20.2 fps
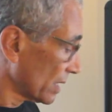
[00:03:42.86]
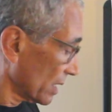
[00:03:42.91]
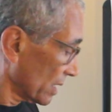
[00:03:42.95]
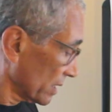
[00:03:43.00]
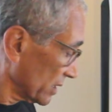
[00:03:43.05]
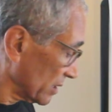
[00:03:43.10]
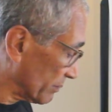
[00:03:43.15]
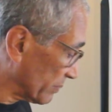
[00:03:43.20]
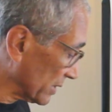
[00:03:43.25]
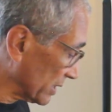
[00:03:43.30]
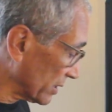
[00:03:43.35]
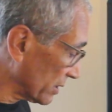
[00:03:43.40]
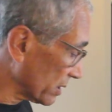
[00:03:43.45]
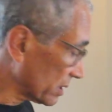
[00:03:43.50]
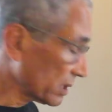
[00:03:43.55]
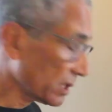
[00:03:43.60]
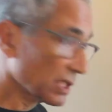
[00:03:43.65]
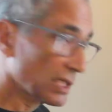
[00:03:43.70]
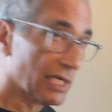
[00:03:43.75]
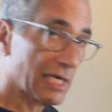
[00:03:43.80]
the
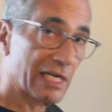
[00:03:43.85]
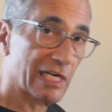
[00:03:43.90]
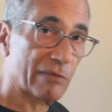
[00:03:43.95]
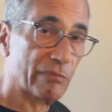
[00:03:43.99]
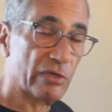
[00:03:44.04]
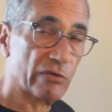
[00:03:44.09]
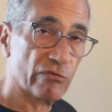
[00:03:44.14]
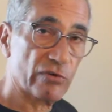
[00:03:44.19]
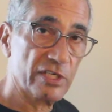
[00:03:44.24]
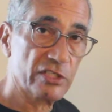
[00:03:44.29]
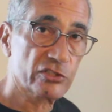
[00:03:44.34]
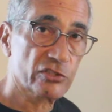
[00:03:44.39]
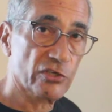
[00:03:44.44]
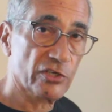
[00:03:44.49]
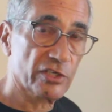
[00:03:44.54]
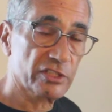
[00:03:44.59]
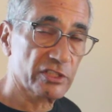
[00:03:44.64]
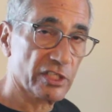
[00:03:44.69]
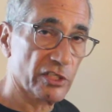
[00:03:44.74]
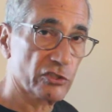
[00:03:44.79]
Political Economy
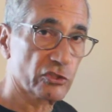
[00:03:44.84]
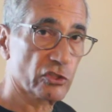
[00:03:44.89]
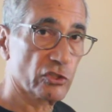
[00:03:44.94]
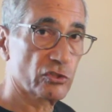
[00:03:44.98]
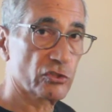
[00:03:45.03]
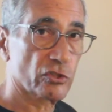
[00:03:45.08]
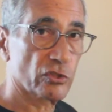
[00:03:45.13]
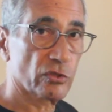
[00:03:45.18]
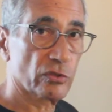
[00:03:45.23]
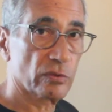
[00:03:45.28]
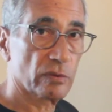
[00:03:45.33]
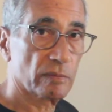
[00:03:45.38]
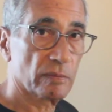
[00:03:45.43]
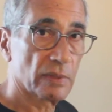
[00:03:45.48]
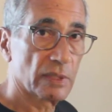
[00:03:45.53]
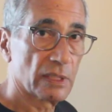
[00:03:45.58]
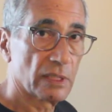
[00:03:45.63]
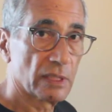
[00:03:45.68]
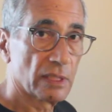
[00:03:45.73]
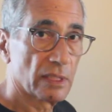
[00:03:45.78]
Research Institute,
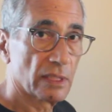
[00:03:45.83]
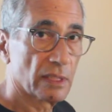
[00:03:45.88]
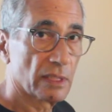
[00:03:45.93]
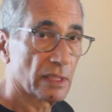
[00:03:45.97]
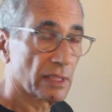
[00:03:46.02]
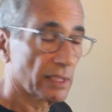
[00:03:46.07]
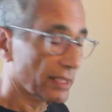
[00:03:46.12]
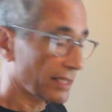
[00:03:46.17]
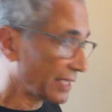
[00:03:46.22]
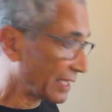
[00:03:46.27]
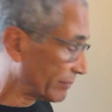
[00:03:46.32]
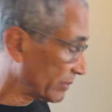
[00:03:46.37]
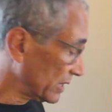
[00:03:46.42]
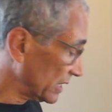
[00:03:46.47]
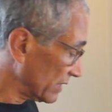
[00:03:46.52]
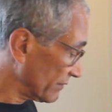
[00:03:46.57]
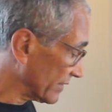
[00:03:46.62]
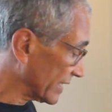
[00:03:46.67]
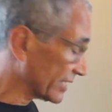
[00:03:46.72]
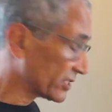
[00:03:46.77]
and I
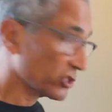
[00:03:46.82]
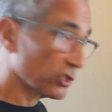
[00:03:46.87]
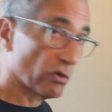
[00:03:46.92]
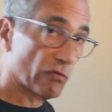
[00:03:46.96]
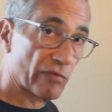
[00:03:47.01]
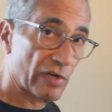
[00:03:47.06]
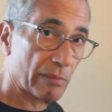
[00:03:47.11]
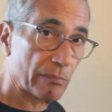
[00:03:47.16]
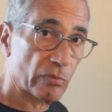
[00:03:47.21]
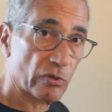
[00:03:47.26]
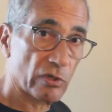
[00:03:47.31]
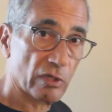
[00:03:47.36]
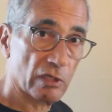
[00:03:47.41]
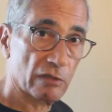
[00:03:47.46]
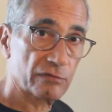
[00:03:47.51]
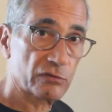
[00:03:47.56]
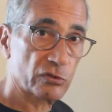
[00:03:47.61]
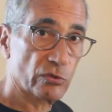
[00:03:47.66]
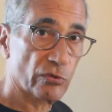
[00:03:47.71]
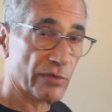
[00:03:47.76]
believe that's November
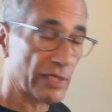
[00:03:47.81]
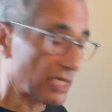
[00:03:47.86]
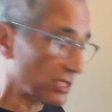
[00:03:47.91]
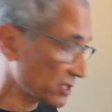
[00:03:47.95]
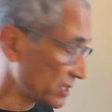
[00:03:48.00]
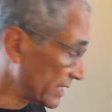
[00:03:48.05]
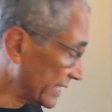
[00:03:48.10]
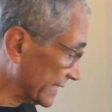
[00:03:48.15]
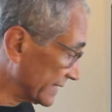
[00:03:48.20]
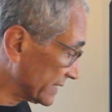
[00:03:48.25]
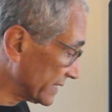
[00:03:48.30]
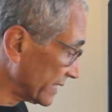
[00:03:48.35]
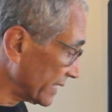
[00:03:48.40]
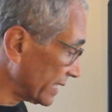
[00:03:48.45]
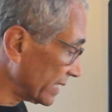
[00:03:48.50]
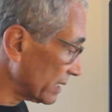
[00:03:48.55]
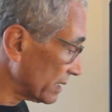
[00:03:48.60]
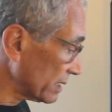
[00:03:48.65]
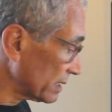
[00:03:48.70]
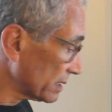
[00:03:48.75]
of
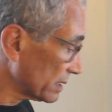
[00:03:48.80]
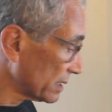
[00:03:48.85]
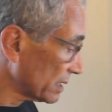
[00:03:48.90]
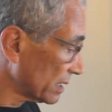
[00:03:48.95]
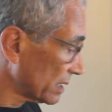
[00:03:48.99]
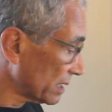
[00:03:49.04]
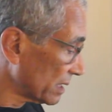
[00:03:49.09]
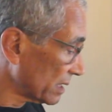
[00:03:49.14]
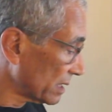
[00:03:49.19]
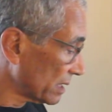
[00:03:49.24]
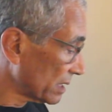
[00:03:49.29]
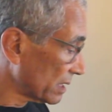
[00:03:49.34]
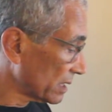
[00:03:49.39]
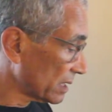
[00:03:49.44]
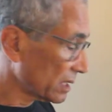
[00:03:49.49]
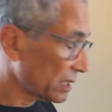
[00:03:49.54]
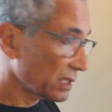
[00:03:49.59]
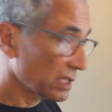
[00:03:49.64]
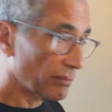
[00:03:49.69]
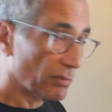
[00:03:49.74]
2018,
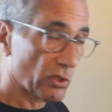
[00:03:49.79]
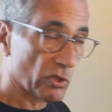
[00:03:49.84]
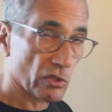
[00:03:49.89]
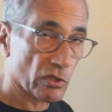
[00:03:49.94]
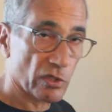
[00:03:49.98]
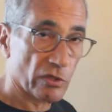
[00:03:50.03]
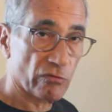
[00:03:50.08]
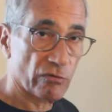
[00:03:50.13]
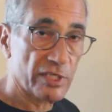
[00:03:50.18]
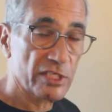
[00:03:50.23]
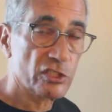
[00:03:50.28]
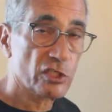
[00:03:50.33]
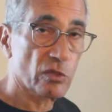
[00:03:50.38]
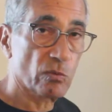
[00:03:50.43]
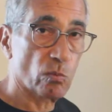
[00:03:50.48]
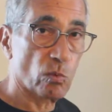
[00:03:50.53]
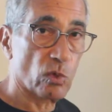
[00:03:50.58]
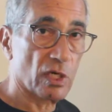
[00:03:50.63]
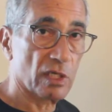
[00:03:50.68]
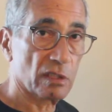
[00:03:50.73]
the more
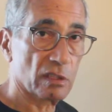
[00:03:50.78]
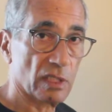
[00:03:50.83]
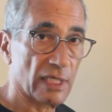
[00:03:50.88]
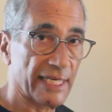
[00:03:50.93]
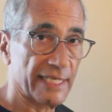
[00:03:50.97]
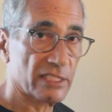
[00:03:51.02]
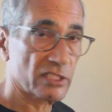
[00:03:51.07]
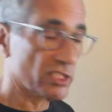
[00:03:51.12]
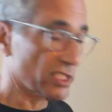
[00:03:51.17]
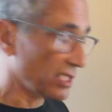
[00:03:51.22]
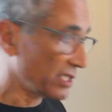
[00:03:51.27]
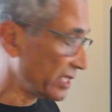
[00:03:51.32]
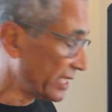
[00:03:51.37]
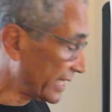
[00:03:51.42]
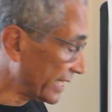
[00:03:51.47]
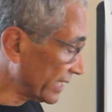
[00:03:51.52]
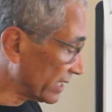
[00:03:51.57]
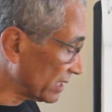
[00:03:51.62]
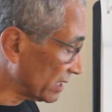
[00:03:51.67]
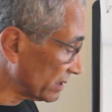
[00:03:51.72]
recent one, Lancet
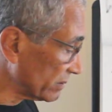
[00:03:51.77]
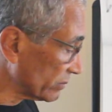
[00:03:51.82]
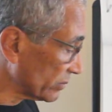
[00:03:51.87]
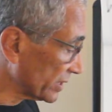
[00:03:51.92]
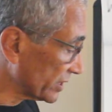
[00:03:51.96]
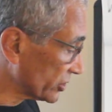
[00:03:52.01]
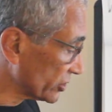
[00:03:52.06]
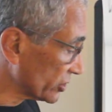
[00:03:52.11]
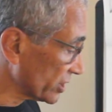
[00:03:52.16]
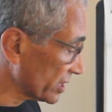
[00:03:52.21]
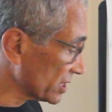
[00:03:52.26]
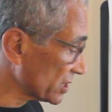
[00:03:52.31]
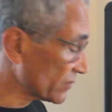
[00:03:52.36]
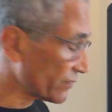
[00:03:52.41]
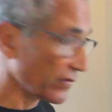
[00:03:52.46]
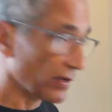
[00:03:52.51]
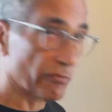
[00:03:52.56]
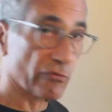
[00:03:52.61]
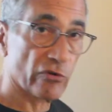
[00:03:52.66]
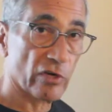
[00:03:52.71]
Yale, which is
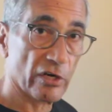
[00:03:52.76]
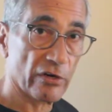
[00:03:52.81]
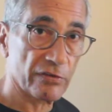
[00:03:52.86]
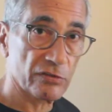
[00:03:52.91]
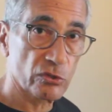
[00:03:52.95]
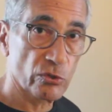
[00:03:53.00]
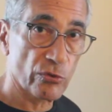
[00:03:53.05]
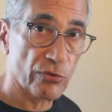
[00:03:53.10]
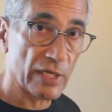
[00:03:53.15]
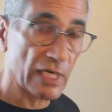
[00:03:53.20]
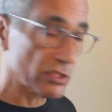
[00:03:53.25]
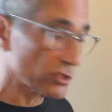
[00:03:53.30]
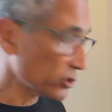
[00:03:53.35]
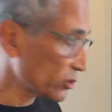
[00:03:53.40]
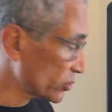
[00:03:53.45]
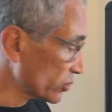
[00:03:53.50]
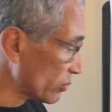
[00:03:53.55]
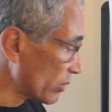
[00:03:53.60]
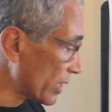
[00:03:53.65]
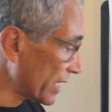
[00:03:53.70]
February
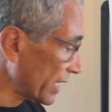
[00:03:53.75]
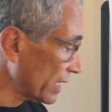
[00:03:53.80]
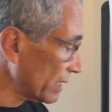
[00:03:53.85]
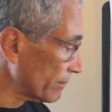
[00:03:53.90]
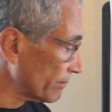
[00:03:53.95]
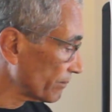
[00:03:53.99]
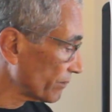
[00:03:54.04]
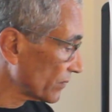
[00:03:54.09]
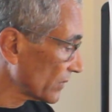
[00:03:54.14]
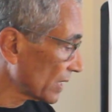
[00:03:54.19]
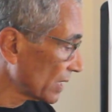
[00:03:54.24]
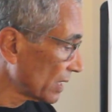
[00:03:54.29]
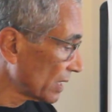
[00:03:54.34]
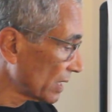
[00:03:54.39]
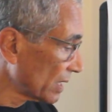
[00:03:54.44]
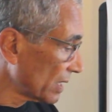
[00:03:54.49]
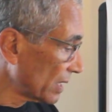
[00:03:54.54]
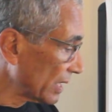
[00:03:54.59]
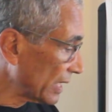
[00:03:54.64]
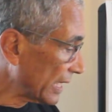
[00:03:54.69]
2020,
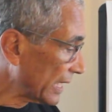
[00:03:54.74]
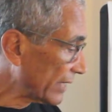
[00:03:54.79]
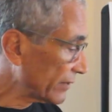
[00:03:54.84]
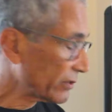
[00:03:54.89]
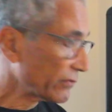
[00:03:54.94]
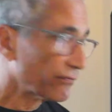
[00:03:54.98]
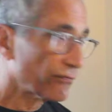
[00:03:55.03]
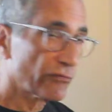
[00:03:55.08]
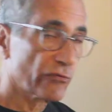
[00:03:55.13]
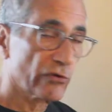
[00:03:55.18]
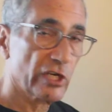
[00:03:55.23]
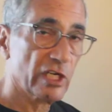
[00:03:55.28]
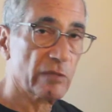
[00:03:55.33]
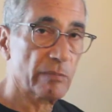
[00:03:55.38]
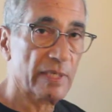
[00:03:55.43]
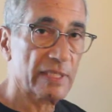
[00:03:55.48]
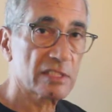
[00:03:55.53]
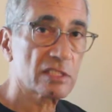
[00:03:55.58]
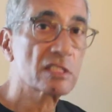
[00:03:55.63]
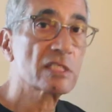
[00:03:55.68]
and the
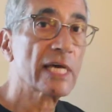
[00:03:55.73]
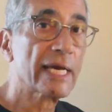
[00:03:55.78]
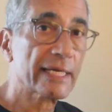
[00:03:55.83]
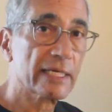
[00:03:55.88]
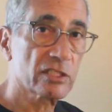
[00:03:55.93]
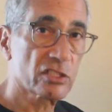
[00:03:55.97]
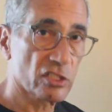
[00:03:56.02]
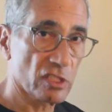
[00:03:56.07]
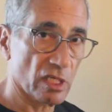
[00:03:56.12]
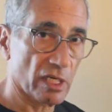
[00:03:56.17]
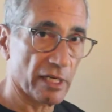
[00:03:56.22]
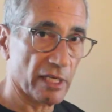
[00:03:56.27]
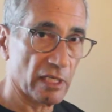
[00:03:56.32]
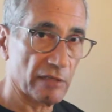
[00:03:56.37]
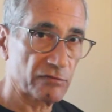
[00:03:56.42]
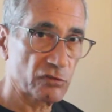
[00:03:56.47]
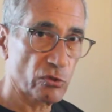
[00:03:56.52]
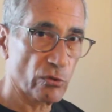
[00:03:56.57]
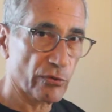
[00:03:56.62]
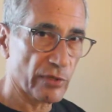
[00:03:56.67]
Friedman second study
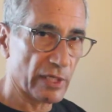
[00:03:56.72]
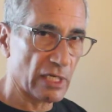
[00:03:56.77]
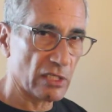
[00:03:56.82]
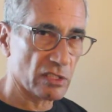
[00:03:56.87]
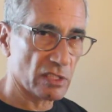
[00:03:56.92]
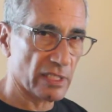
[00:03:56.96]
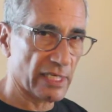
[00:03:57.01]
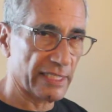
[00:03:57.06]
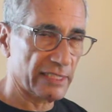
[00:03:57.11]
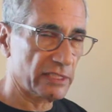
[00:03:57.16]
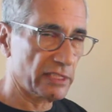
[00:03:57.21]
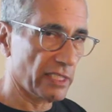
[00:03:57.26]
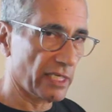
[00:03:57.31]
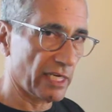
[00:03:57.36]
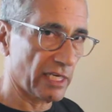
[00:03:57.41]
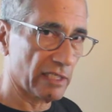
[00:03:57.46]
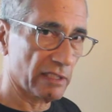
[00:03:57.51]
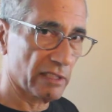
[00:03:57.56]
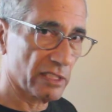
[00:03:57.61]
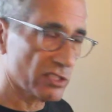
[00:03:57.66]
of
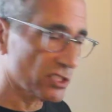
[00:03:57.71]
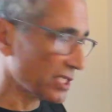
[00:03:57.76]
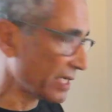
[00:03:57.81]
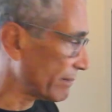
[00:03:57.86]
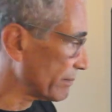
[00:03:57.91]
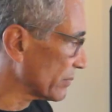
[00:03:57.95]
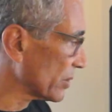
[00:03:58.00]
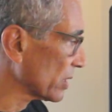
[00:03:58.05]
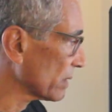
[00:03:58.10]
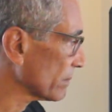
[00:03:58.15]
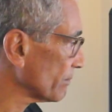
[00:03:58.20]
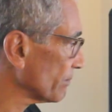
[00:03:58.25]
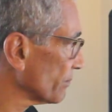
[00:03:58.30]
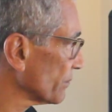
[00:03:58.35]
2018, December,